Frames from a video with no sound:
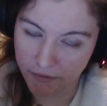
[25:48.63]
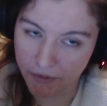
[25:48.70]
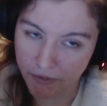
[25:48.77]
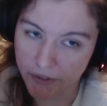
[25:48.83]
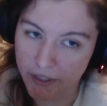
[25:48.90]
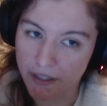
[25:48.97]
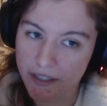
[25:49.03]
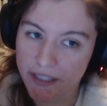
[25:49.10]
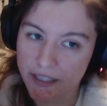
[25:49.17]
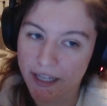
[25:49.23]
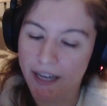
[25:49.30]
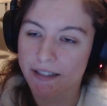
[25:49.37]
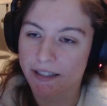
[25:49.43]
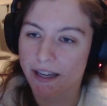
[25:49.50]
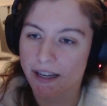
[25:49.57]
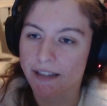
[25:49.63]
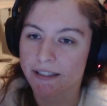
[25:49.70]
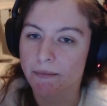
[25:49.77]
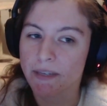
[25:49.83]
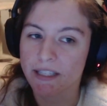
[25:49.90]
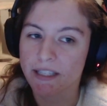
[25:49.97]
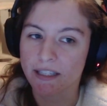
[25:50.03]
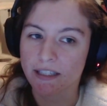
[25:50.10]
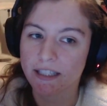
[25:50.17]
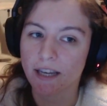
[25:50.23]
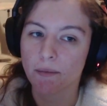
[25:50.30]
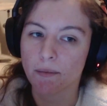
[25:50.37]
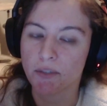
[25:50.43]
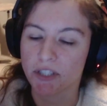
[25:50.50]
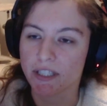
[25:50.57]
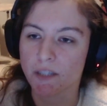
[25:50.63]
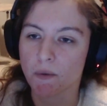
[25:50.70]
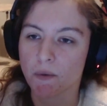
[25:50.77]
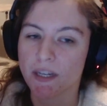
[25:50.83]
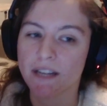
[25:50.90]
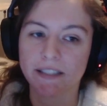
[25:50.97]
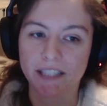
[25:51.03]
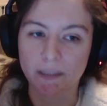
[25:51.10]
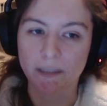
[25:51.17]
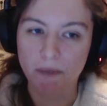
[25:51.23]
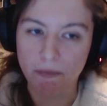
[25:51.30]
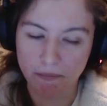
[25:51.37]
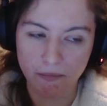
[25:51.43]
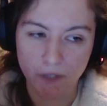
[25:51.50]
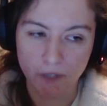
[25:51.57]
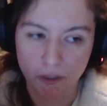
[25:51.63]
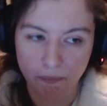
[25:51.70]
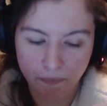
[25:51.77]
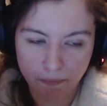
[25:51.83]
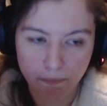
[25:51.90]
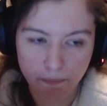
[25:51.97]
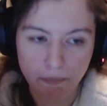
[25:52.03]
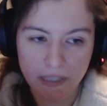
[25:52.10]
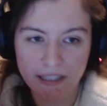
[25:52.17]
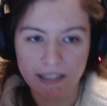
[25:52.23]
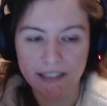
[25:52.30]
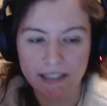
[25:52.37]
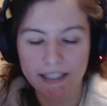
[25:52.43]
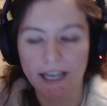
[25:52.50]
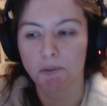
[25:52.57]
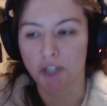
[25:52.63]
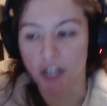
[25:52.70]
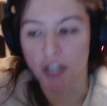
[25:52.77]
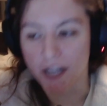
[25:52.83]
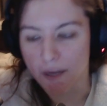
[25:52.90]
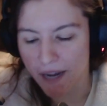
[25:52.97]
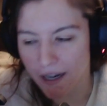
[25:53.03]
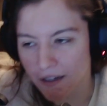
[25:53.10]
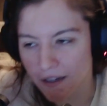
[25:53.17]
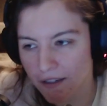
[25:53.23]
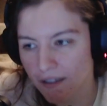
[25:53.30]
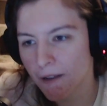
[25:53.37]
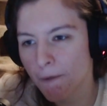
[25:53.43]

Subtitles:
okay, this guy's got some misconceptions. What else can he be, you know, misconceptioning about?